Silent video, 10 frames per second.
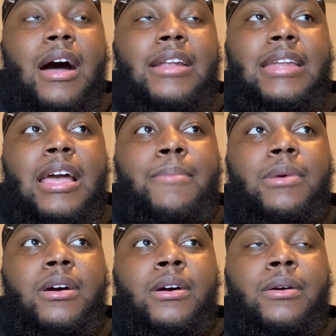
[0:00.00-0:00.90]
a
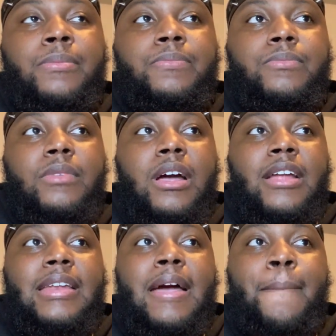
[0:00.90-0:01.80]
damn um
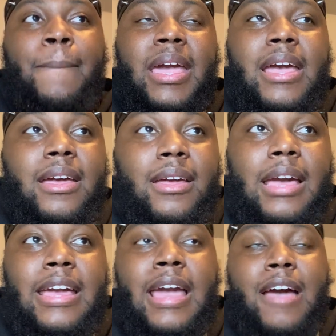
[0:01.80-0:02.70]
a damn man
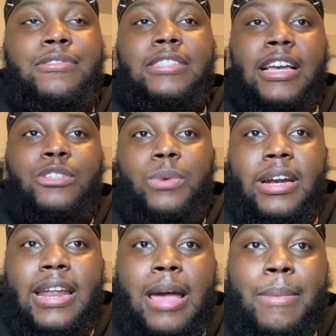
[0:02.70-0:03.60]
can't have sex with
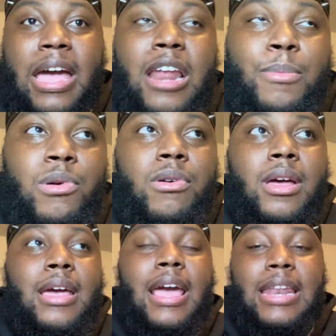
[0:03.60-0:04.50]
a damn animal
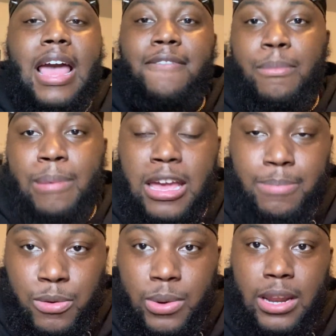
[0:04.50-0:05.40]
and have a
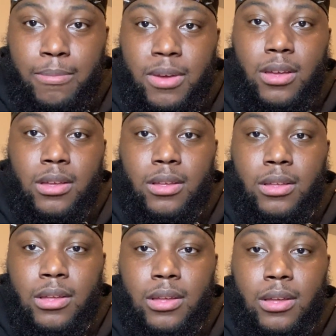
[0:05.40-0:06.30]
baby with it, man.
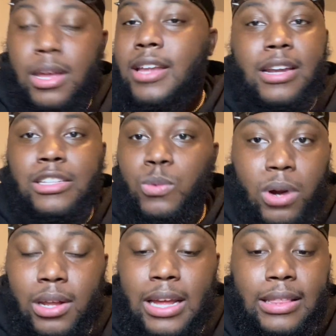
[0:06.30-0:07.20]
It doesn't
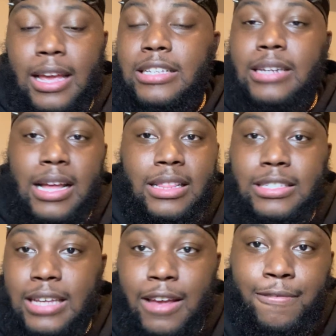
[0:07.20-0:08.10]
work like that. It's not the
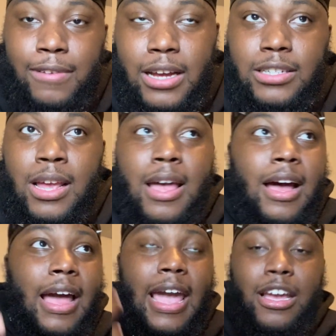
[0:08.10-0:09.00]
same flesh.
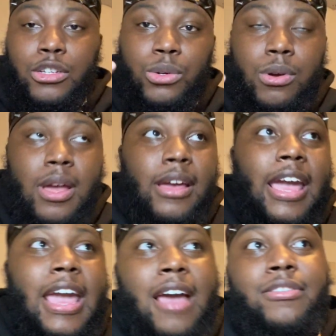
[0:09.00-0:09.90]
An angel
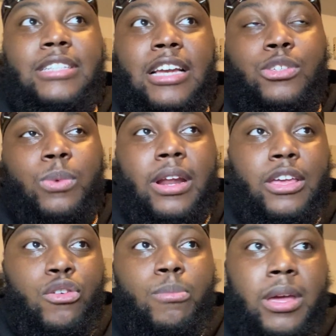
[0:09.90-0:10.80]
can't have sex with a
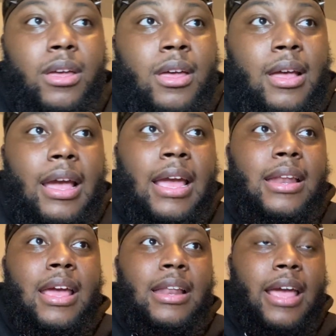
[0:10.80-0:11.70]
human
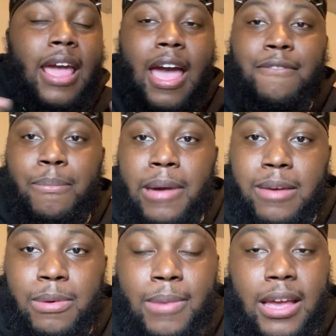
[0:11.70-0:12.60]
and and and have a
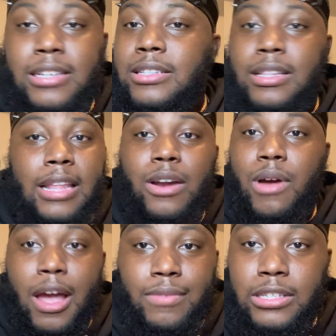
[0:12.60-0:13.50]
baby, man. It's, they
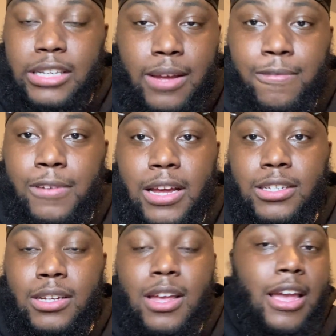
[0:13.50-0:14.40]
don't have the same
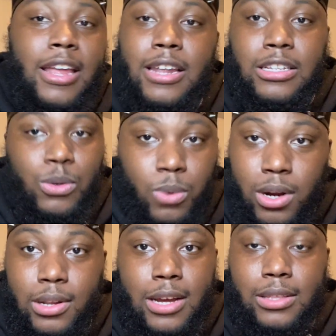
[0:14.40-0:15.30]
flesh. It doesn't
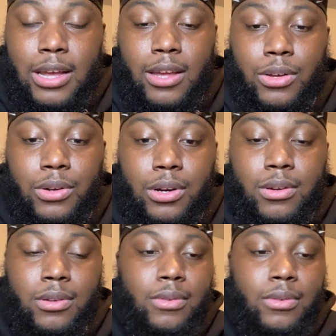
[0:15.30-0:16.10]
work like that, you know.